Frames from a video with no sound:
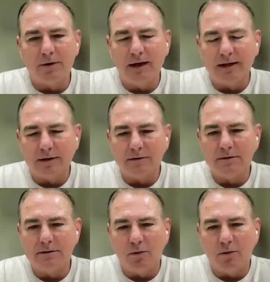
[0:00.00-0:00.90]
You know, he
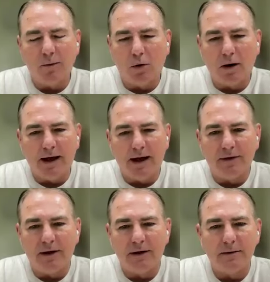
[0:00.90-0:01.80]
had a, a great
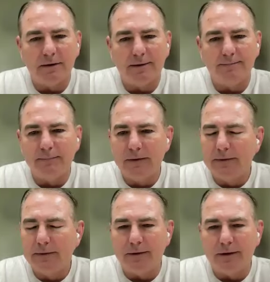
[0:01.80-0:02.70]
work ethic. Uh,
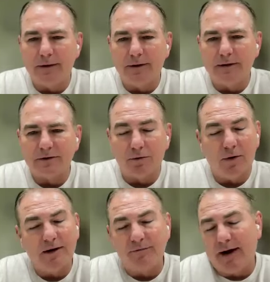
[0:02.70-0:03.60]
you know,
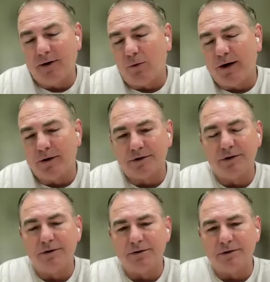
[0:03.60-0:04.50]
he's a great
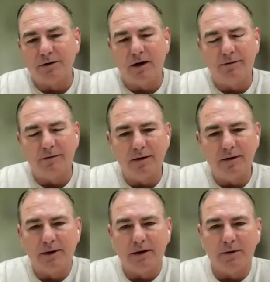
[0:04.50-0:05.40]
evaluator too. So I
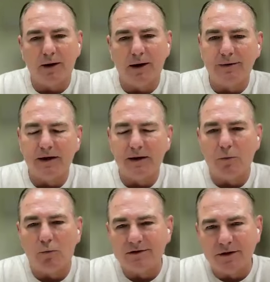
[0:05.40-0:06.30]
think in being around
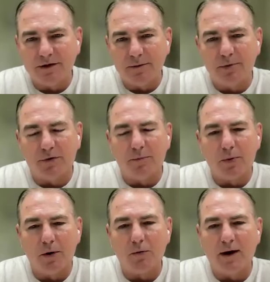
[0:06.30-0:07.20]
him and watching him
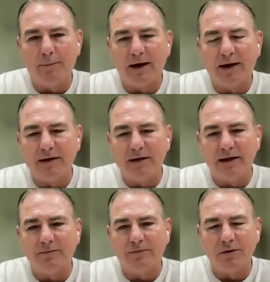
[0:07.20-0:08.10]
build a program like
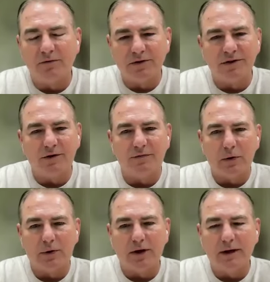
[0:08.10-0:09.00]
he did at the
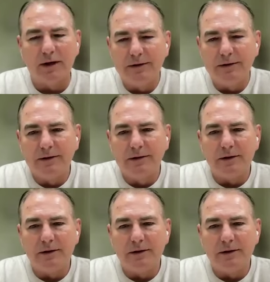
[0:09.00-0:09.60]
University of Florida,